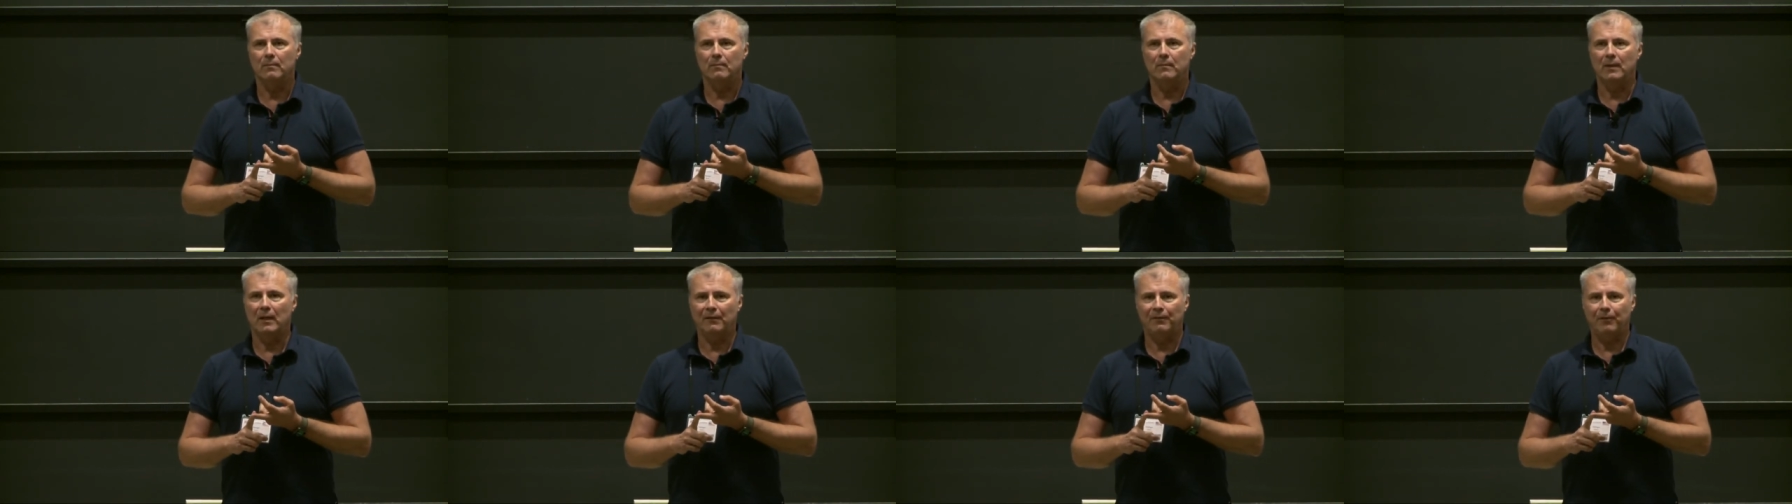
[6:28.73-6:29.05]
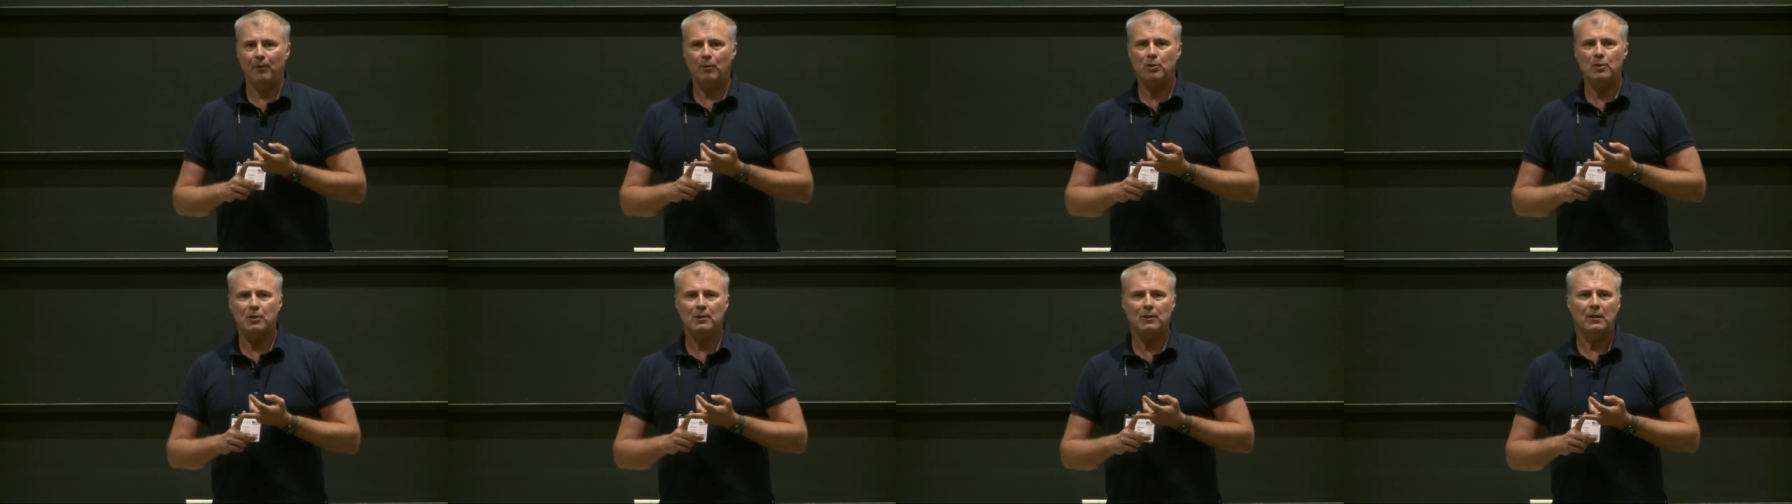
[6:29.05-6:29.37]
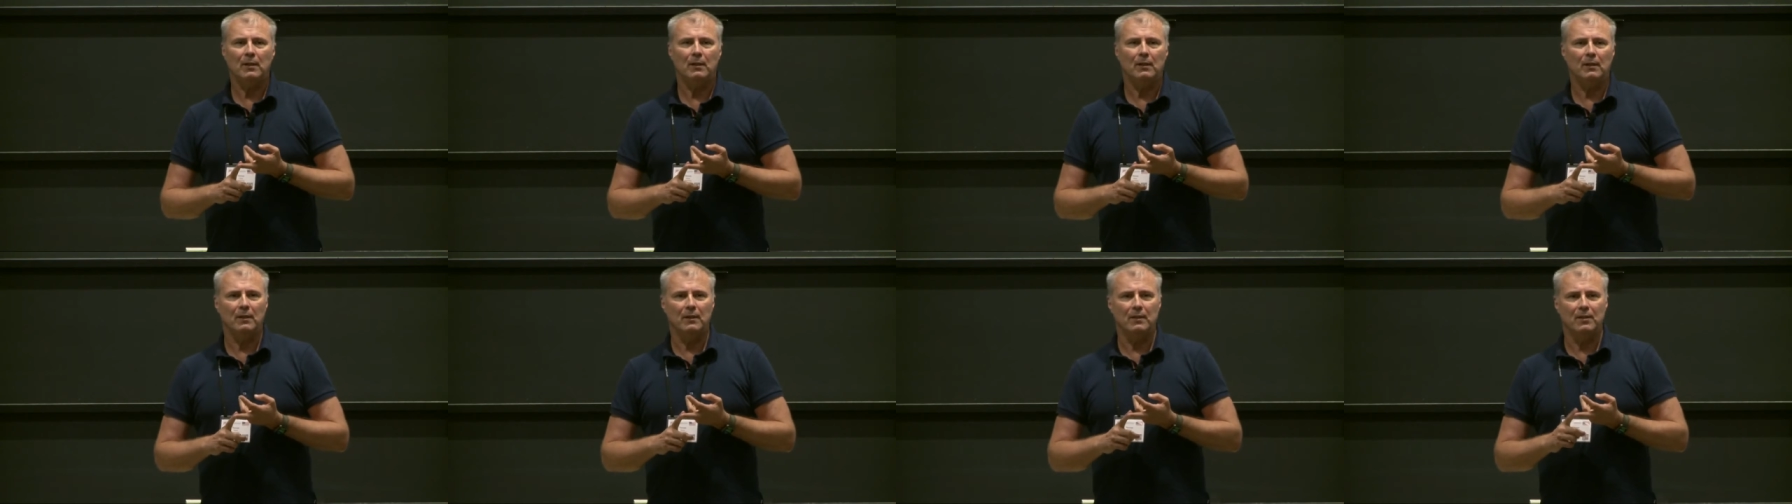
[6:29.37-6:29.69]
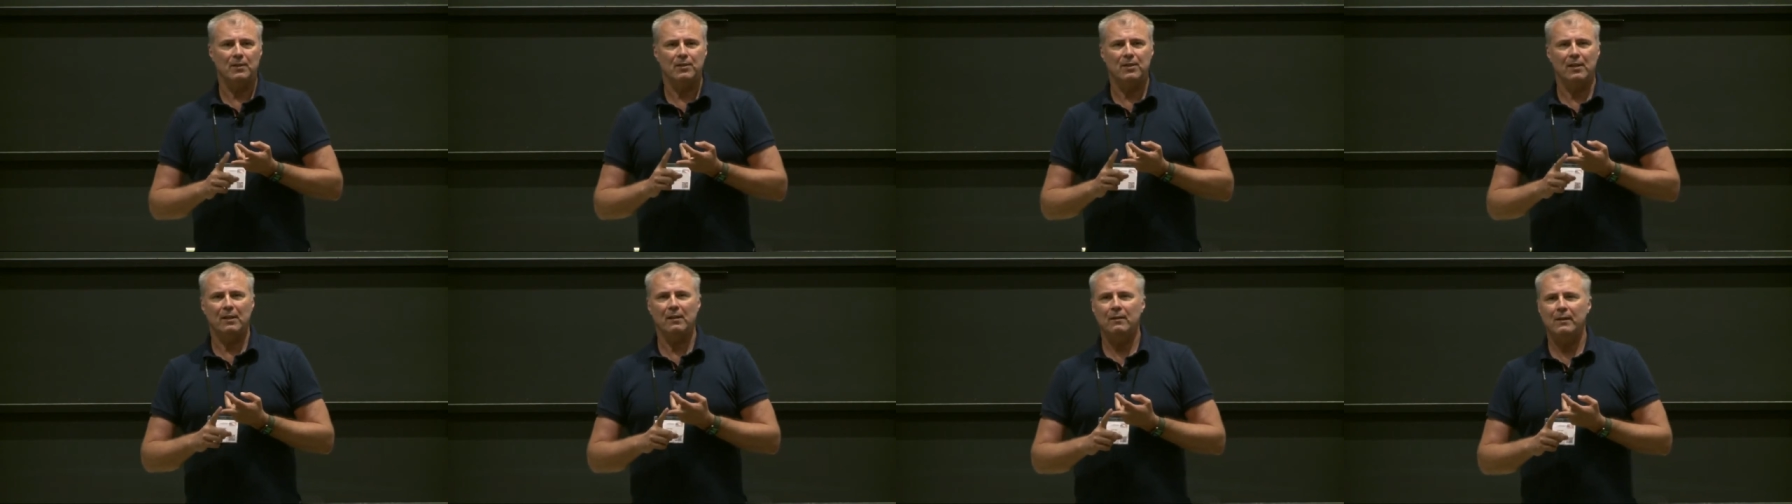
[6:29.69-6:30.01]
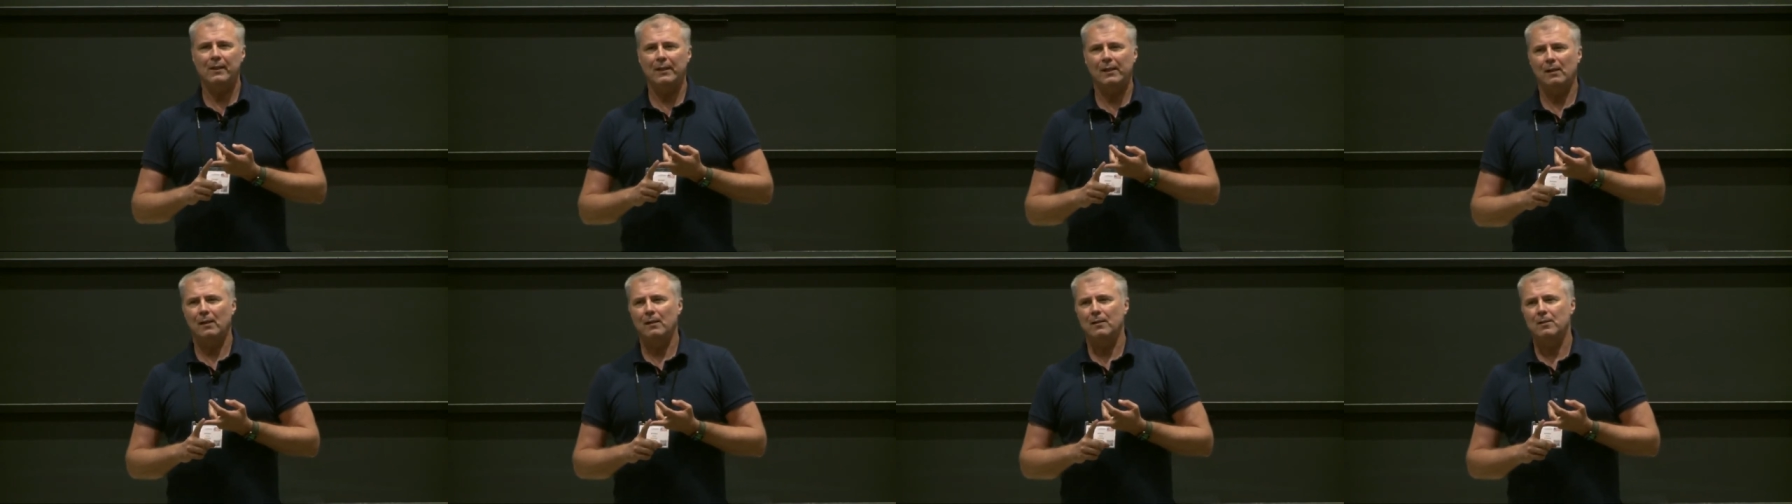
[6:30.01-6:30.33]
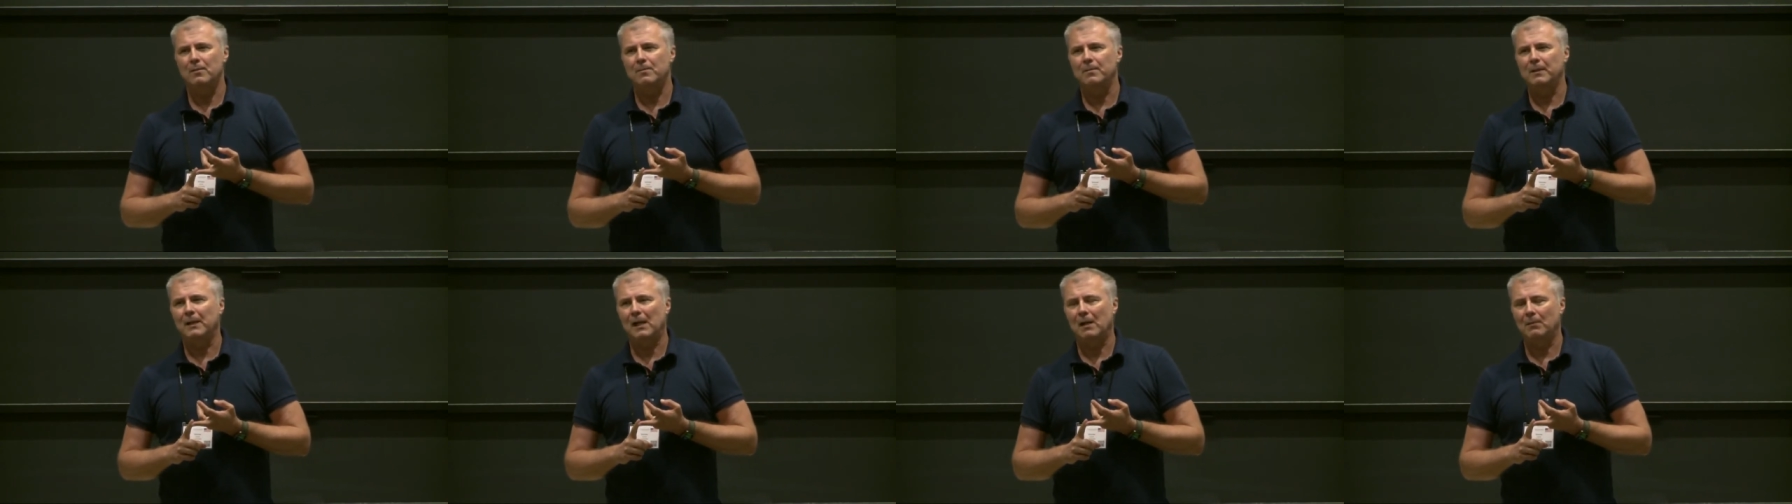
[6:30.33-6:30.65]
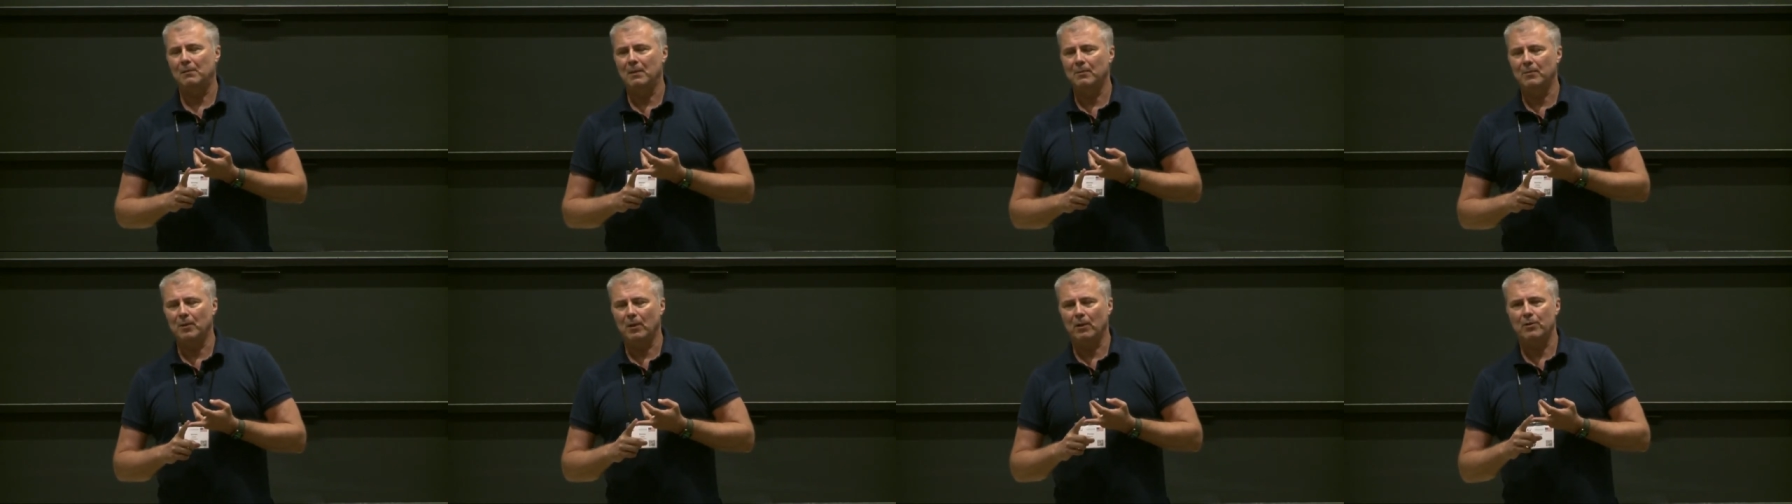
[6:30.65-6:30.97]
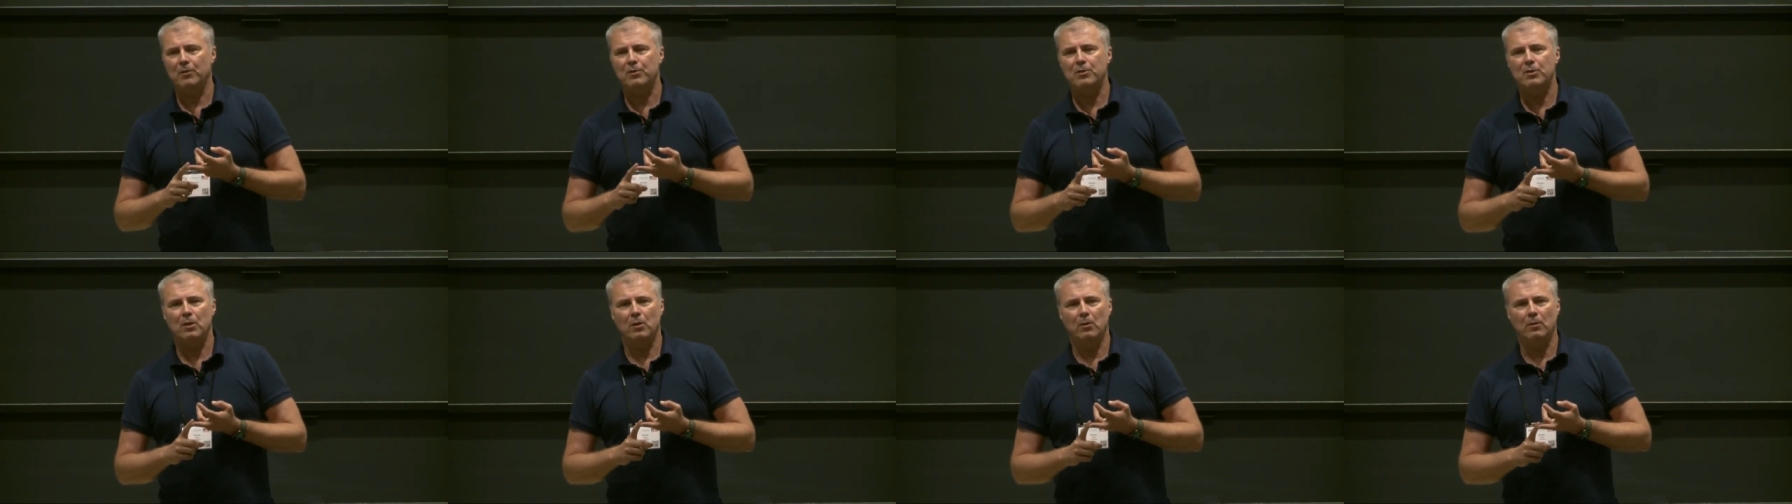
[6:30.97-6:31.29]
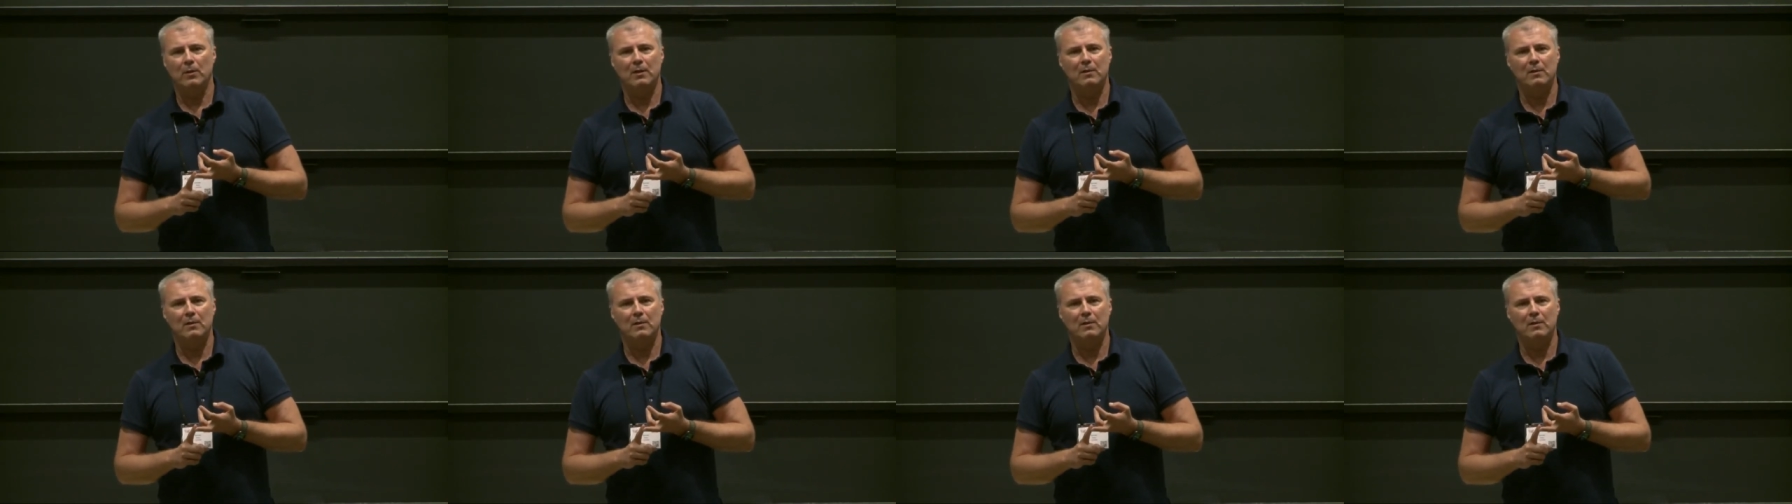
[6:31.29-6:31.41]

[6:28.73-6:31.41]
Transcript: unfortunately, the centralized problem also